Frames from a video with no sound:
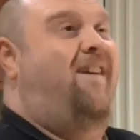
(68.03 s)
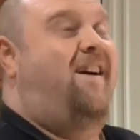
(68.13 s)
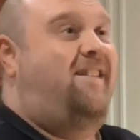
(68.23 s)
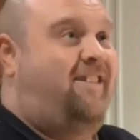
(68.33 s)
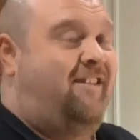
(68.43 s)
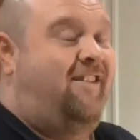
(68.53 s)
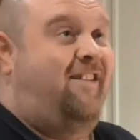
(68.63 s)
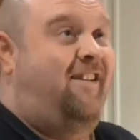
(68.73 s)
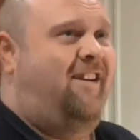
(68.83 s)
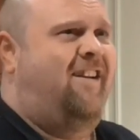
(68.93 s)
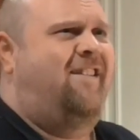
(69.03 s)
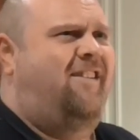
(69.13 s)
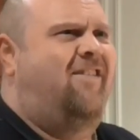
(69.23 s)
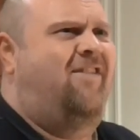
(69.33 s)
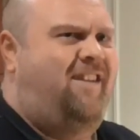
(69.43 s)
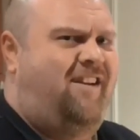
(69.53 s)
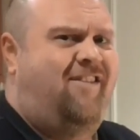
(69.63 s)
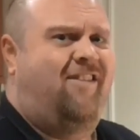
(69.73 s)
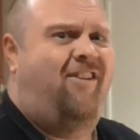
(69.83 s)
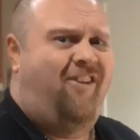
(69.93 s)
bastard, are you gonna do a video
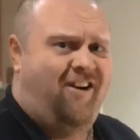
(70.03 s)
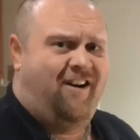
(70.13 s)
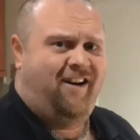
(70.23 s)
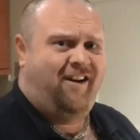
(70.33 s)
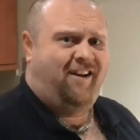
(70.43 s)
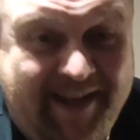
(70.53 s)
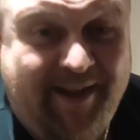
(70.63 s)
or what?